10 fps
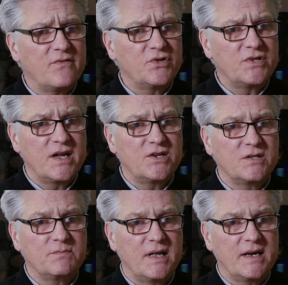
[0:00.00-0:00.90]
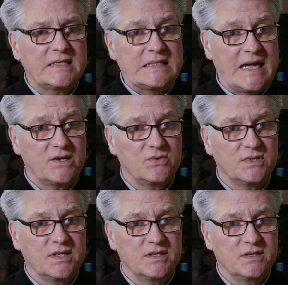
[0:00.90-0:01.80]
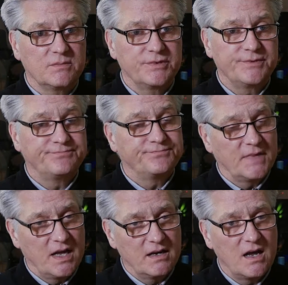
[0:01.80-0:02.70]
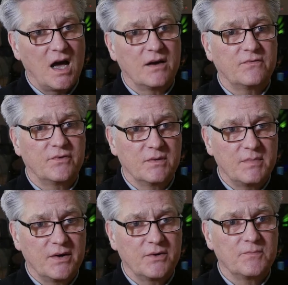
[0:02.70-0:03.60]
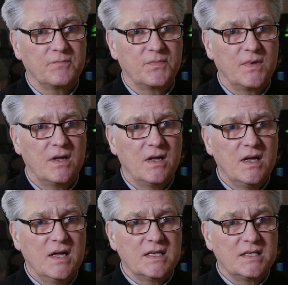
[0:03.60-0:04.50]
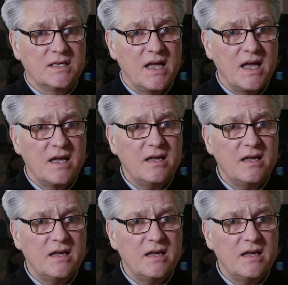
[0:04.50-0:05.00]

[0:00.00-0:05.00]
change the planet's natural systems, and not for the better. Today,